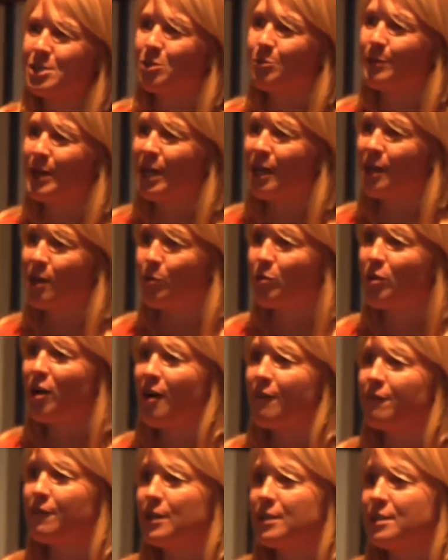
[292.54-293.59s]
they're making a
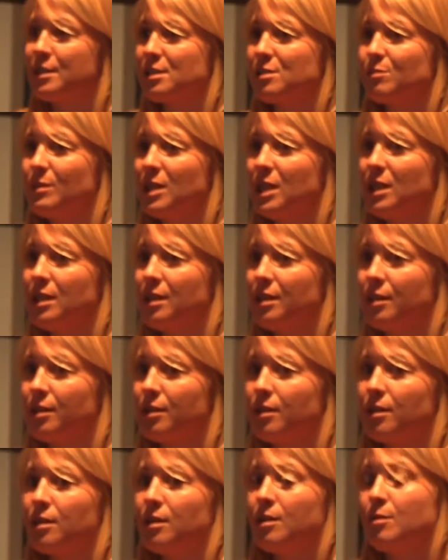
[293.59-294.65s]
profit doesn't mean
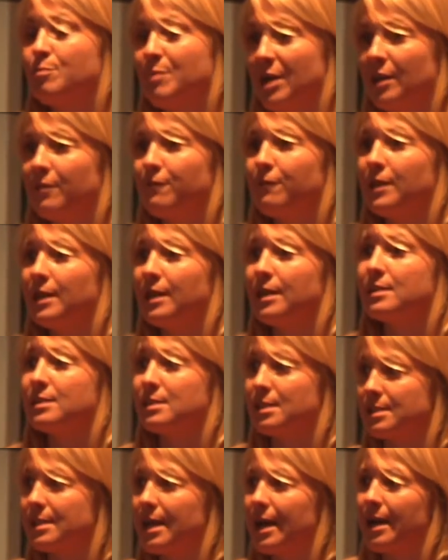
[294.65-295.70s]
they're benefiting
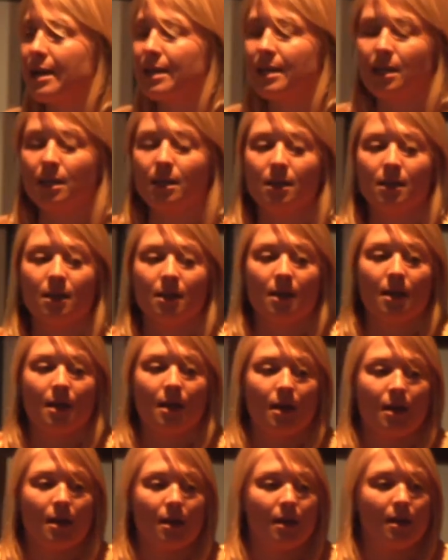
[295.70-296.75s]
society.
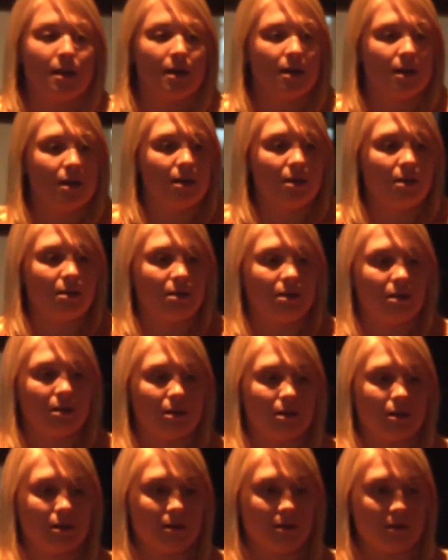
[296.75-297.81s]

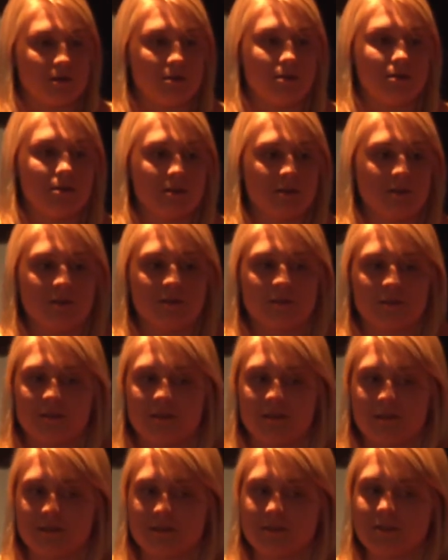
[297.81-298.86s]
And
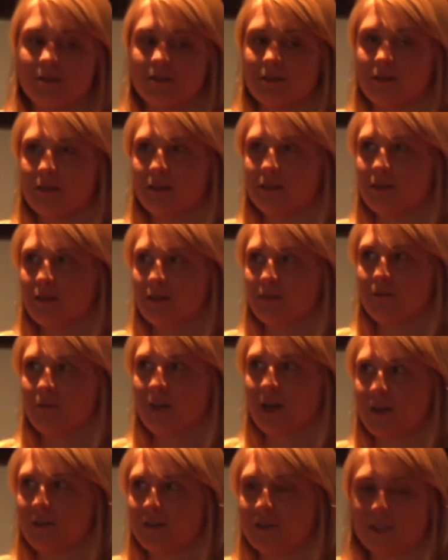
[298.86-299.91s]

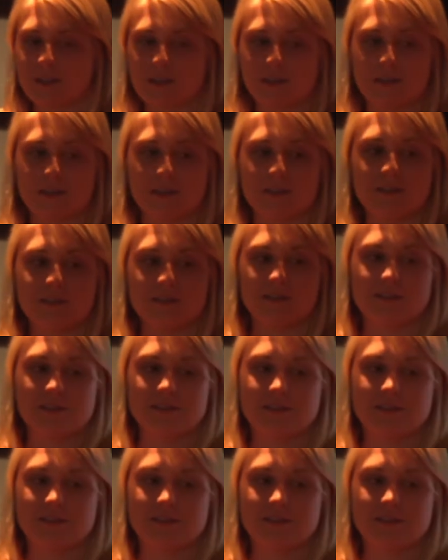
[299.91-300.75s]
5 seconds.